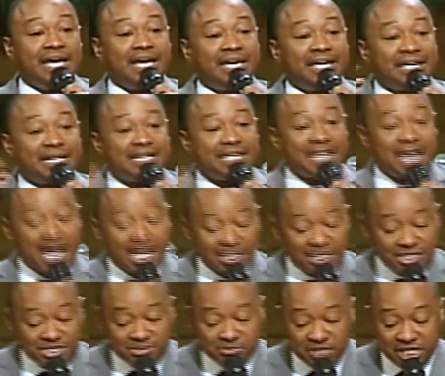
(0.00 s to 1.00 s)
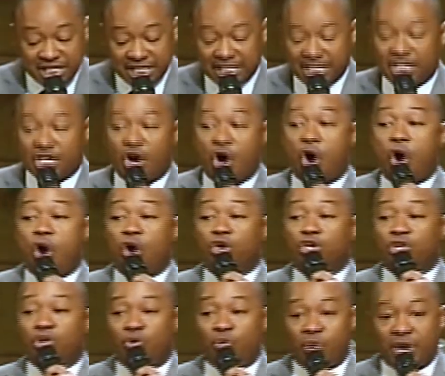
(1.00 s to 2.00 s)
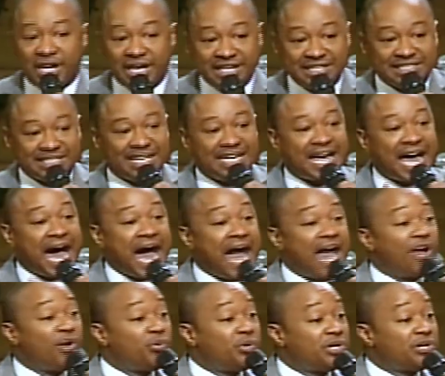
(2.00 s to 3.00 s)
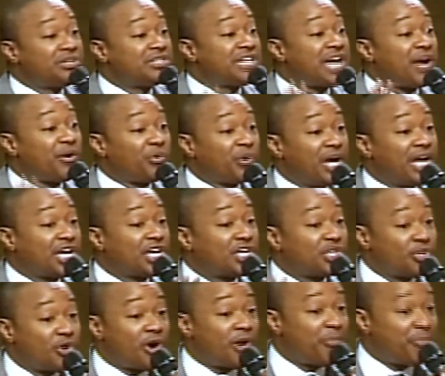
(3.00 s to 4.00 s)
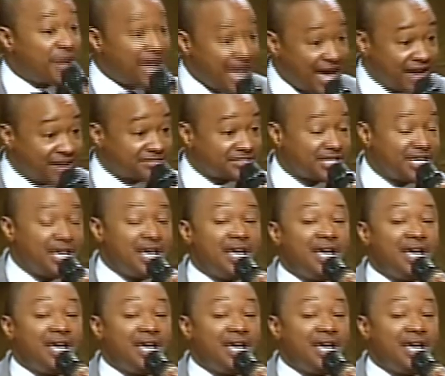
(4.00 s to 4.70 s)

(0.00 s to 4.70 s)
Acknowledge me in all your ways, and I will direct your paths.